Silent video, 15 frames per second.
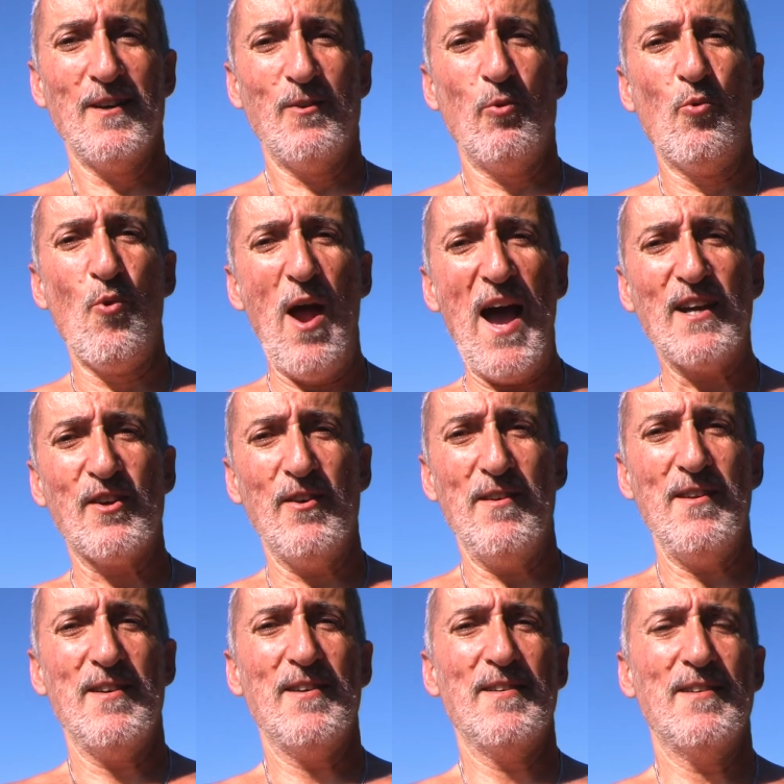
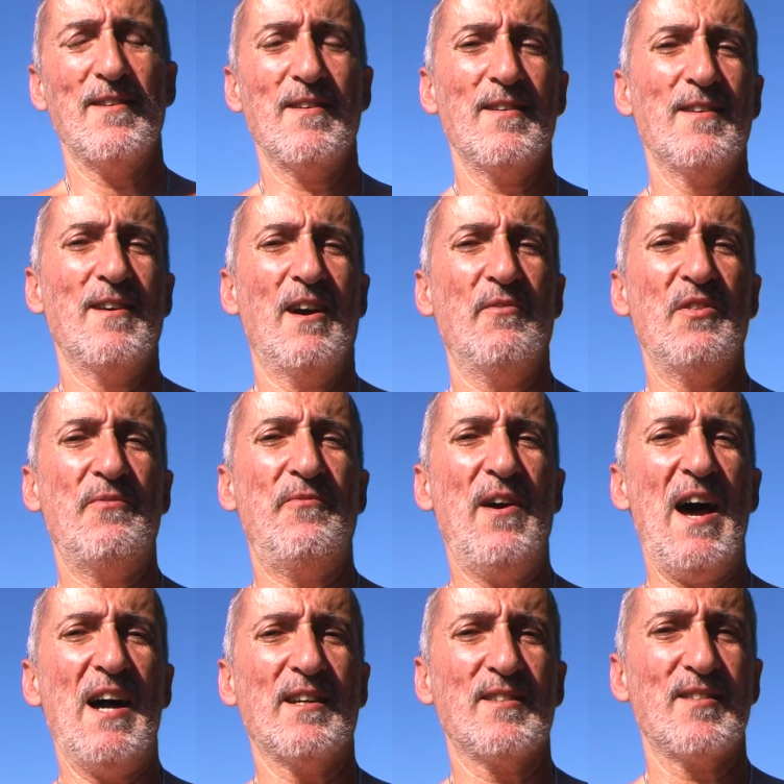record of the
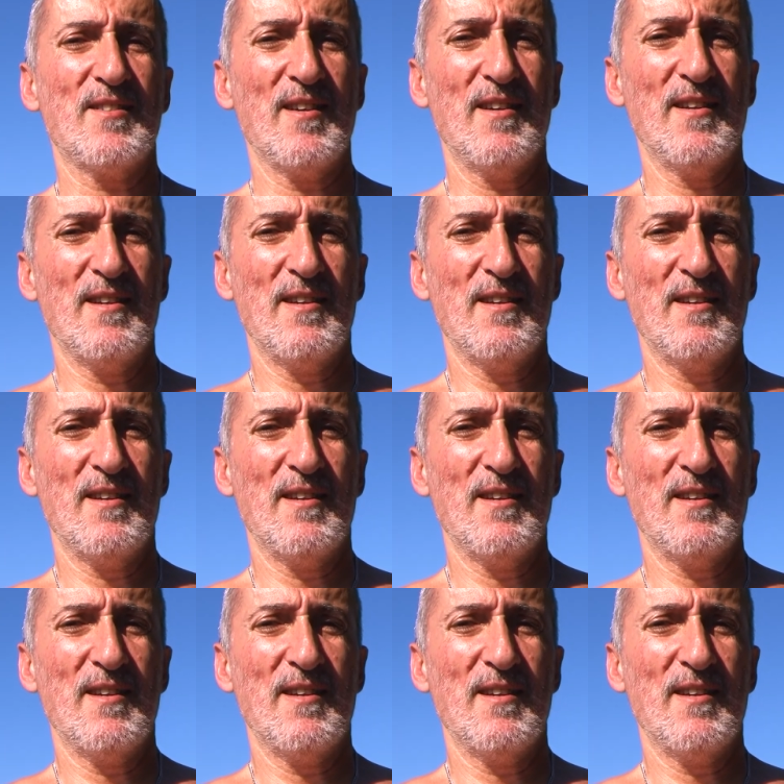facts.